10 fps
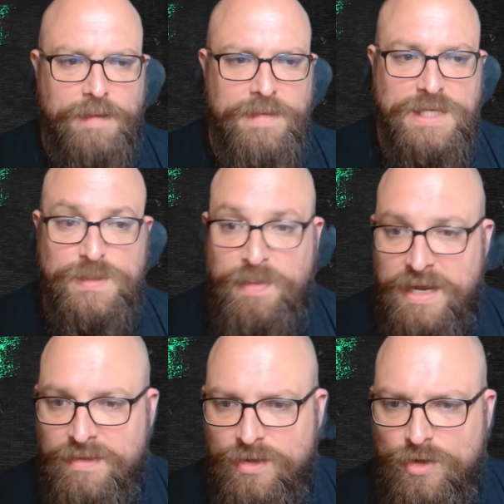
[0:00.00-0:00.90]
He's
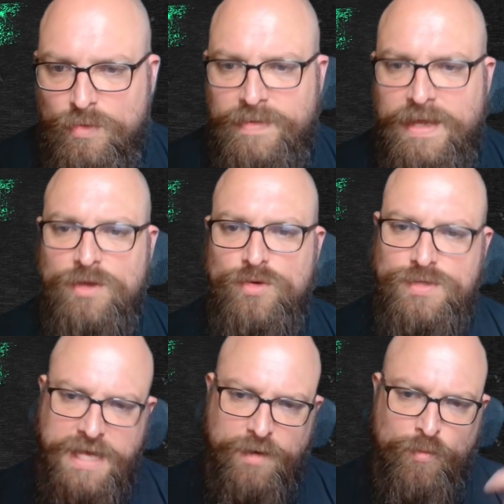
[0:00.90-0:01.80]
better than you. And they
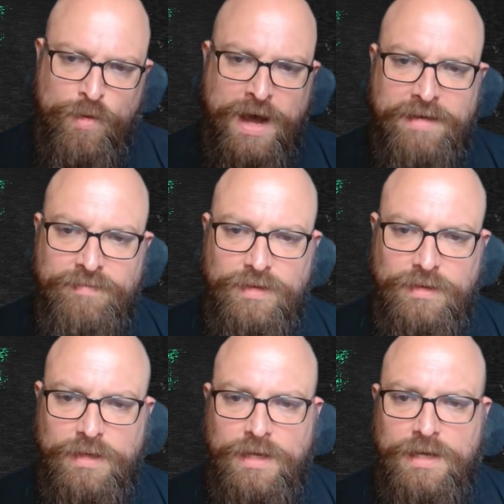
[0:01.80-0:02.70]
use that
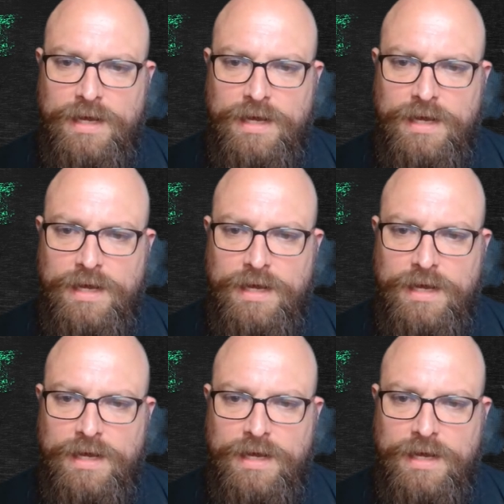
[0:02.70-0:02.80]
rival